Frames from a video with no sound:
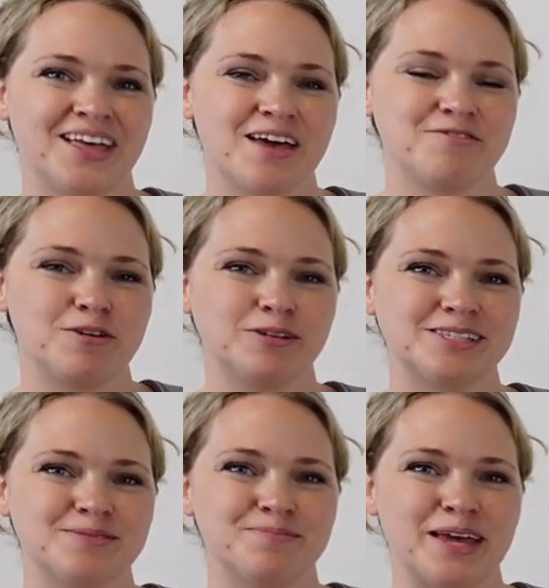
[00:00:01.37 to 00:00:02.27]
Hi
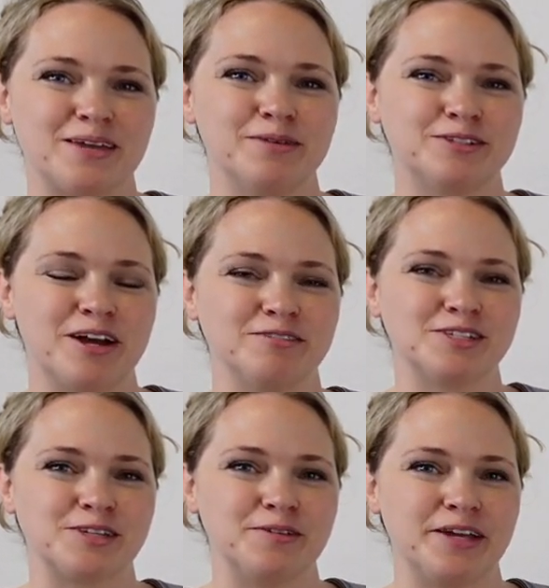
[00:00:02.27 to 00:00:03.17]
folks, Becky with Travel
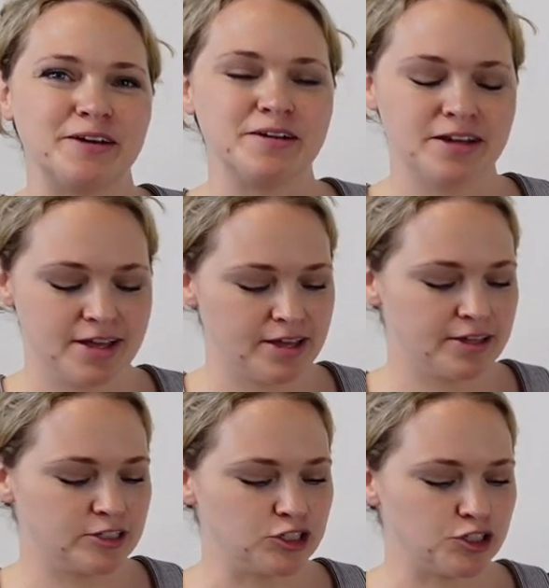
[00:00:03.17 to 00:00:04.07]
Scoot here
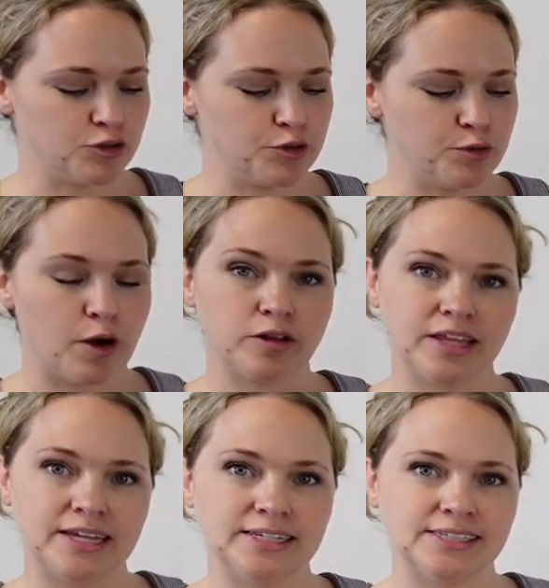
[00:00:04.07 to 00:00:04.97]
to show you our
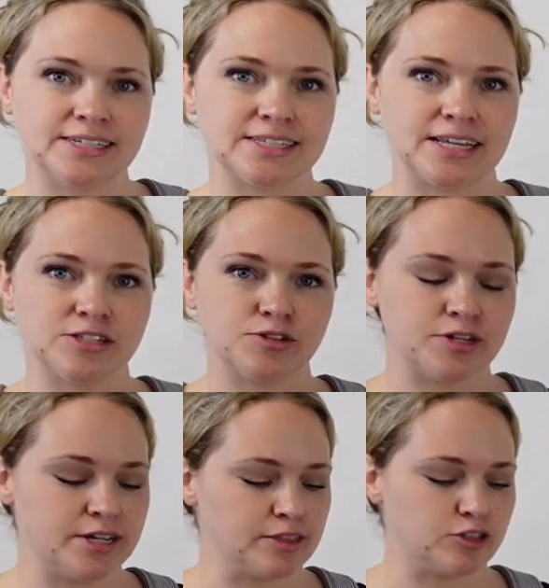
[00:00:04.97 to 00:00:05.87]
latest
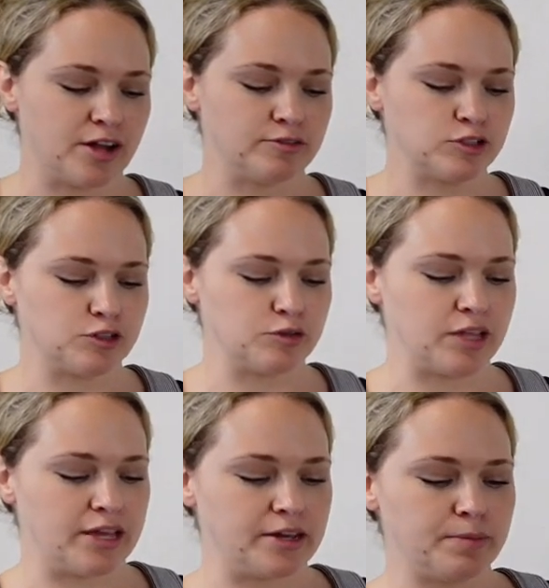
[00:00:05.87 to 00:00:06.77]
accessory in the Travel Scoot
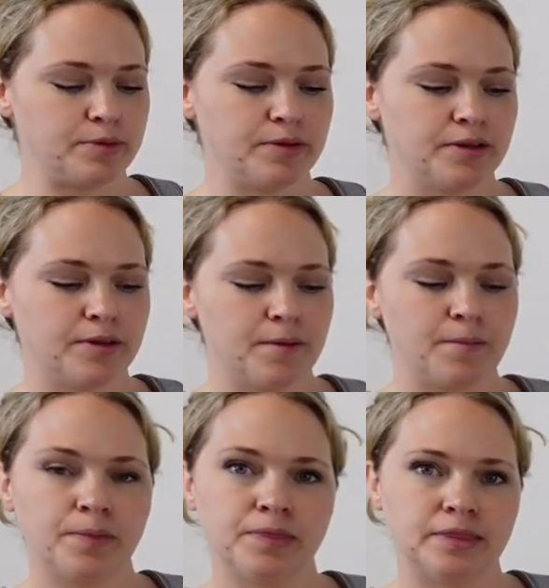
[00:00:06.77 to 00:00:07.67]
lineup.
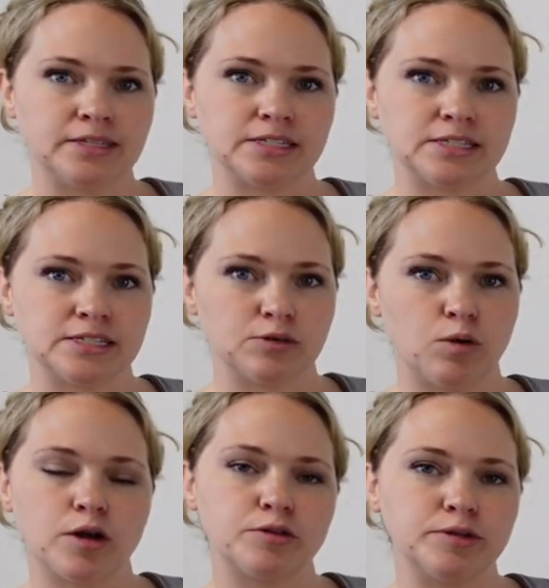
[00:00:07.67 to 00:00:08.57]
This is the
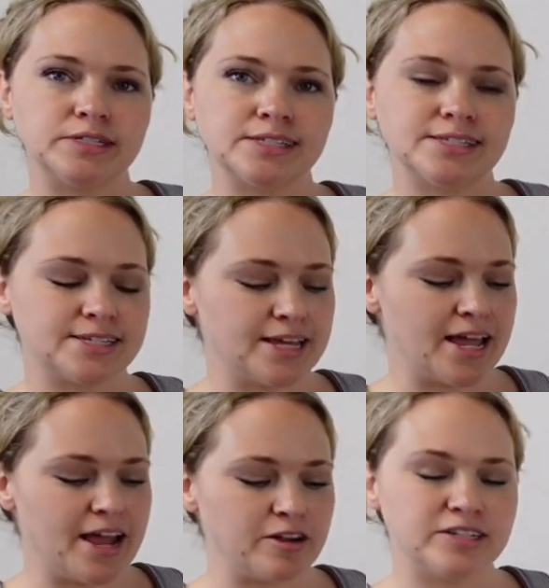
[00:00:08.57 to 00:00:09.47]
water resistant
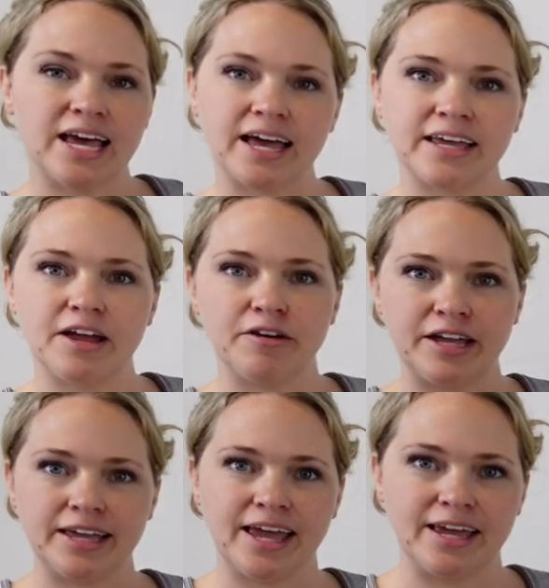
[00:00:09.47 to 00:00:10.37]
AirTag carrying